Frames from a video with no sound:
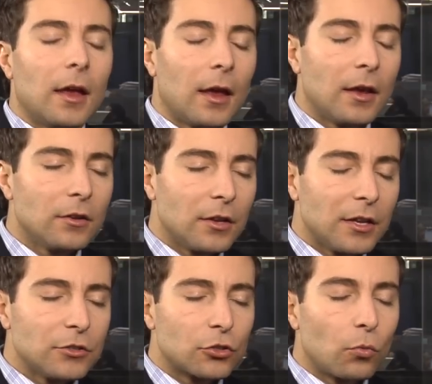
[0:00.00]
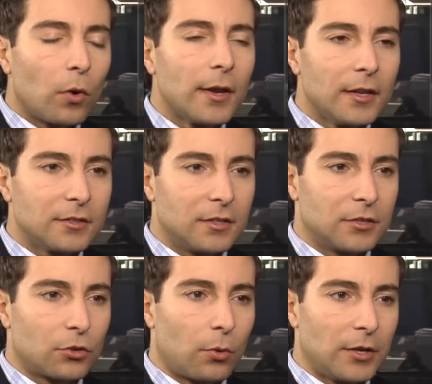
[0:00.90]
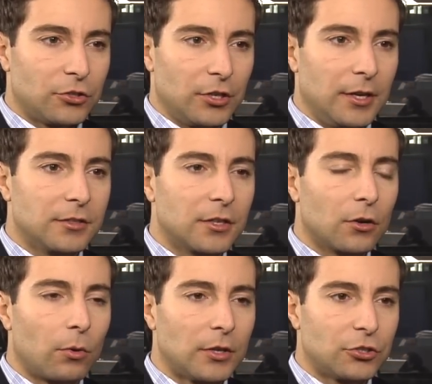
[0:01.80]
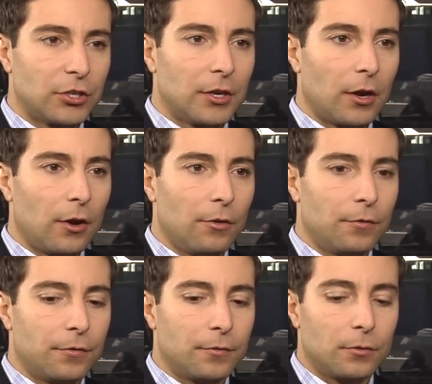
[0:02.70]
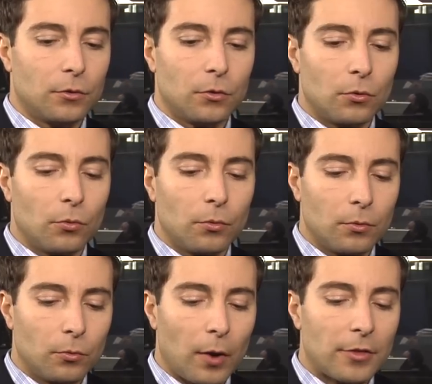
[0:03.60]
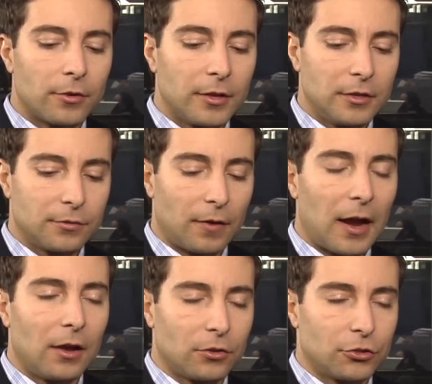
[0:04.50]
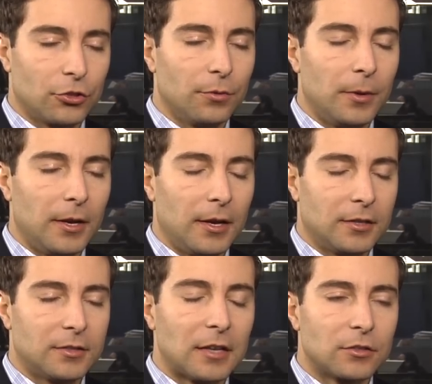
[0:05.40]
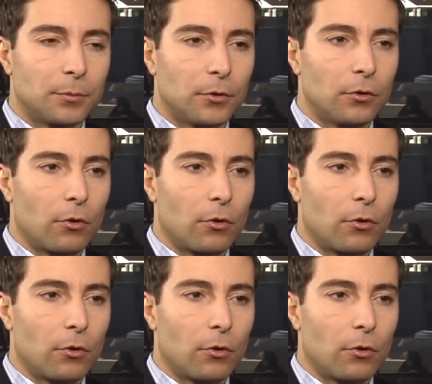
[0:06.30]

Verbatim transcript: And, and so, what is this question? Is it a question of whether these files should be accessible